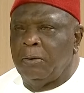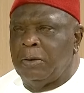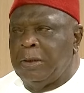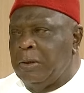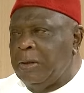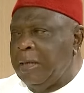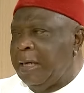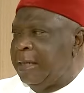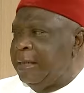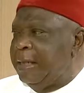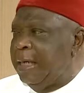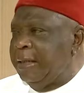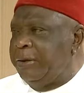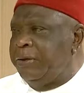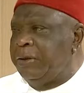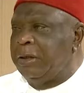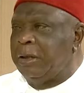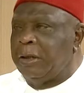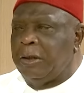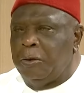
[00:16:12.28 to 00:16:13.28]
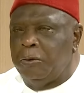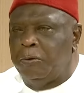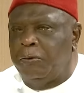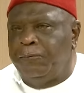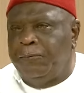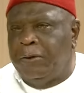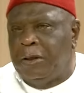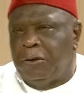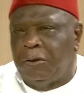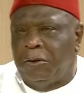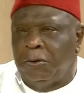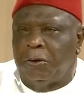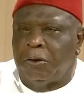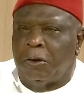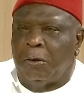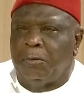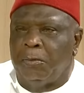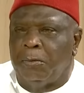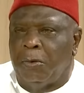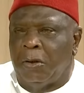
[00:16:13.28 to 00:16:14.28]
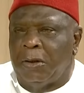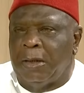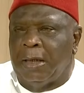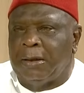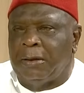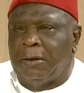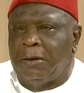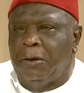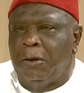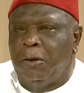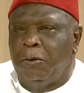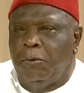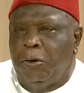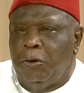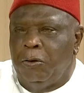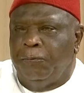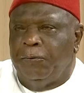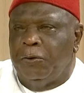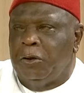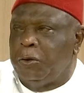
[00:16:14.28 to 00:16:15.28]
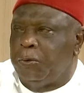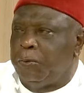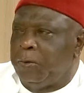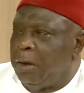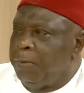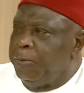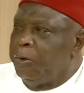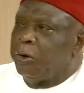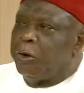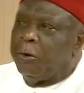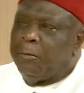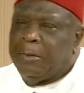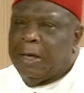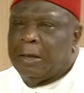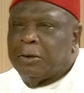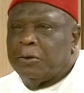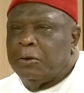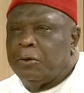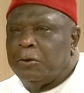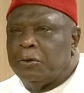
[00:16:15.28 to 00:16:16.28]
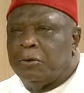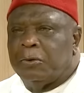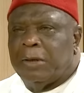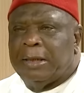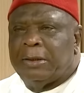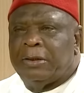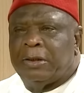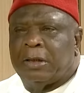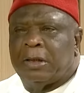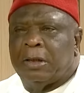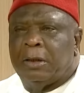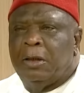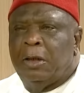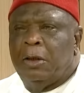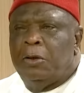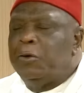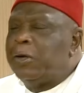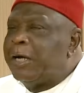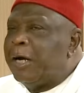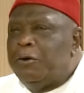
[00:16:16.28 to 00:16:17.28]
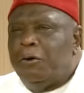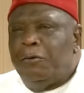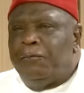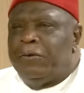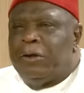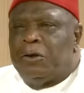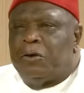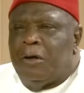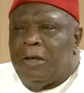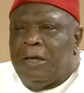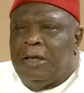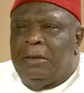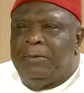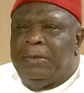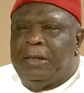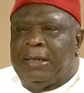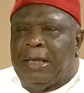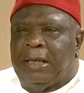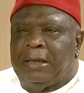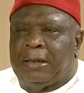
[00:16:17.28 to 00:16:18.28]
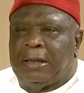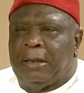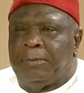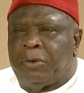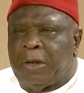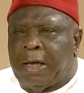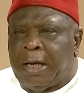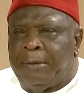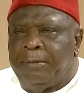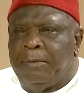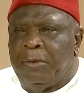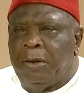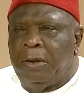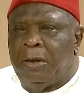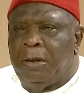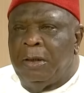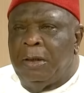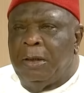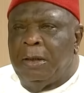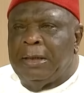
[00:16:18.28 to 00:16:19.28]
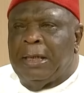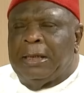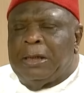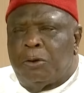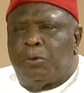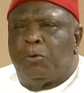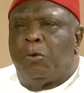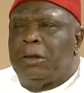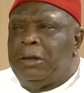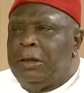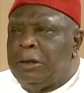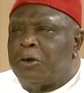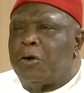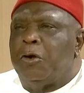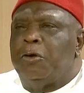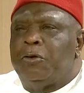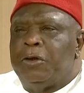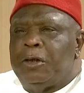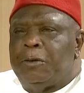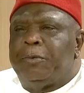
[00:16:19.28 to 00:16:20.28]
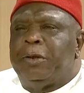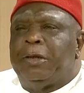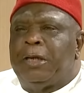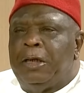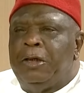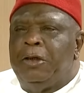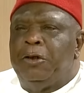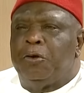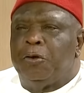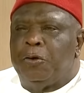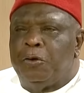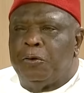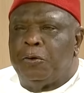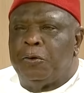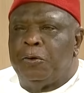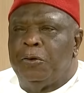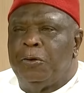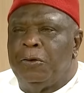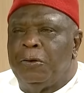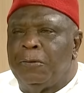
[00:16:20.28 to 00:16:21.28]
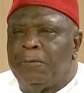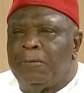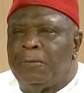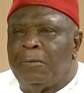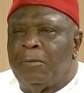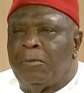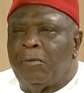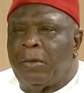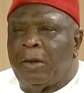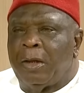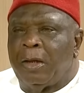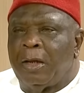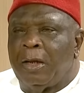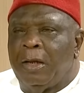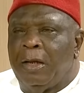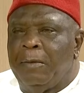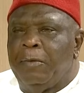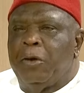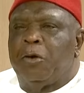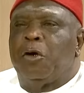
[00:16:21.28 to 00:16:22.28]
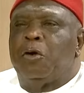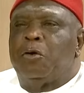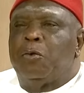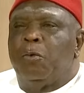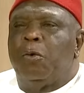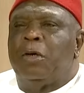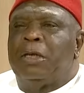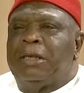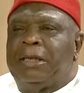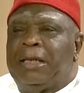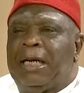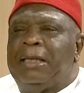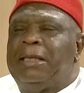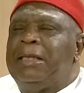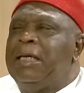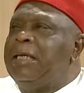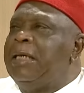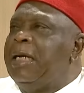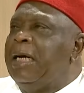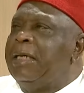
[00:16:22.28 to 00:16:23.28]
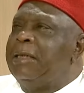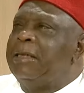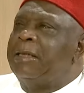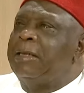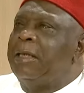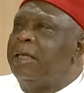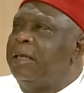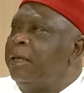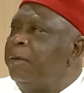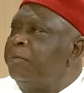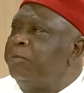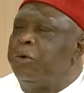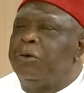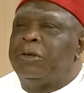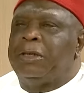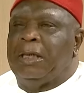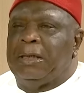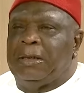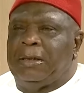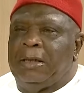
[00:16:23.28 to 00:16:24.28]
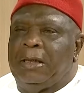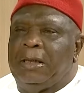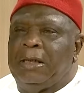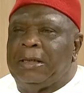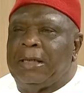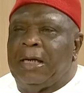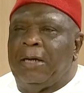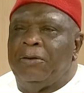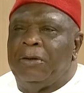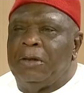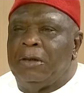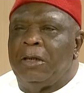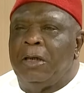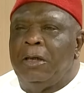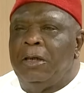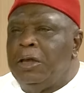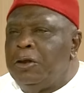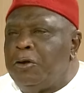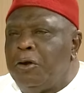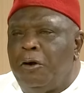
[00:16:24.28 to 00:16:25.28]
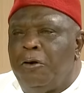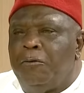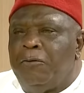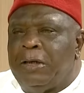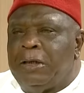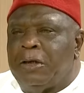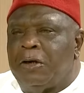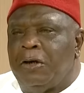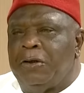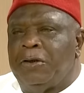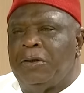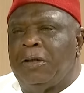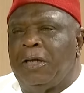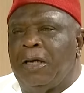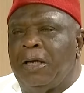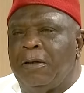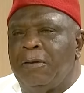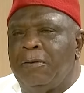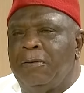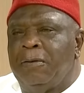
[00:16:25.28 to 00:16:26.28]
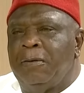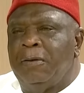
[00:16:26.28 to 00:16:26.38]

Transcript: So that they are drinking, you face some others. When you finish with them, you come back to those who are drinking. You cannot face all enemies at the same time. That is what this country is pretending to do. Because what started as protests in the Southeast, it's all over the country now.